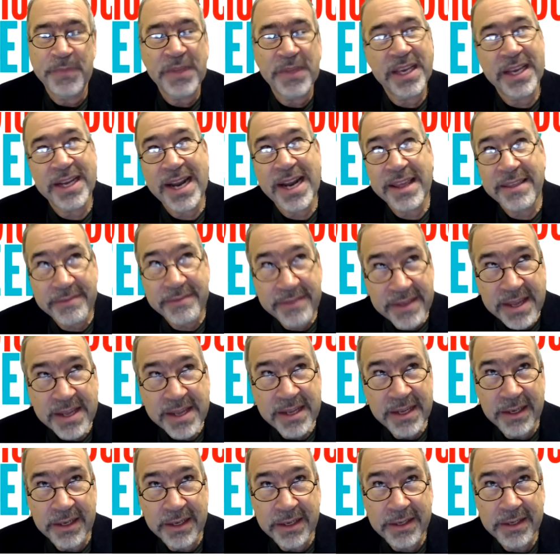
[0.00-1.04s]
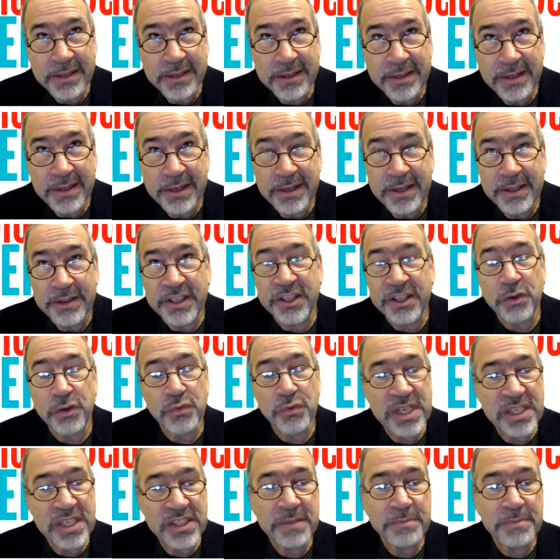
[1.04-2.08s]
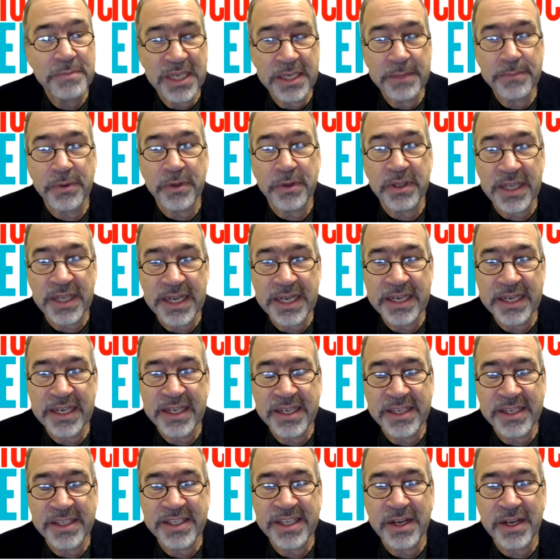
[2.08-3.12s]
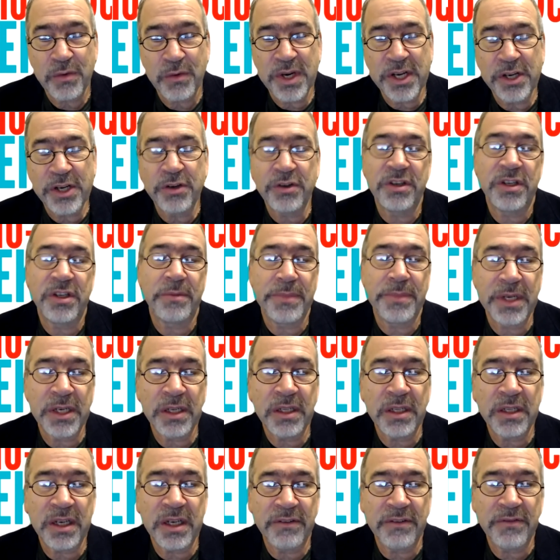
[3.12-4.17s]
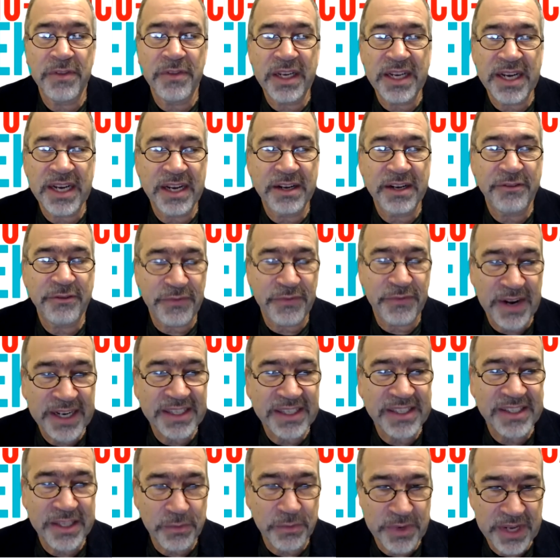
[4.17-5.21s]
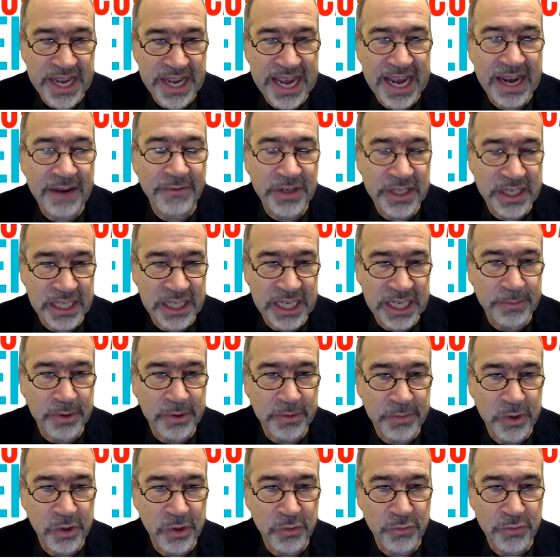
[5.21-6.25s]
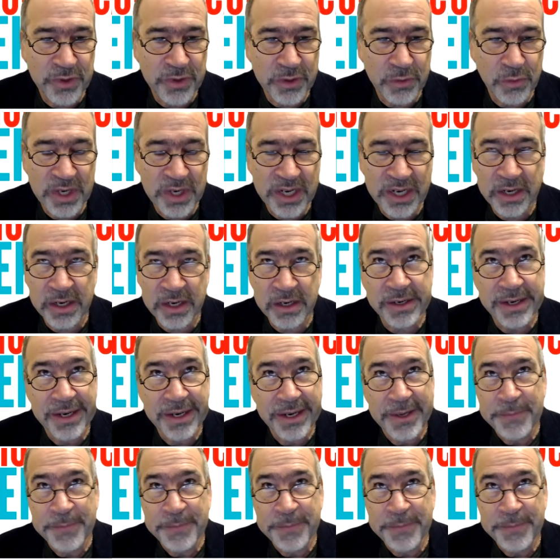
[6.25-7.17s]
And I think that the reason people like it is that when you're in the middle of the kind of fights that we have in the labor movement, where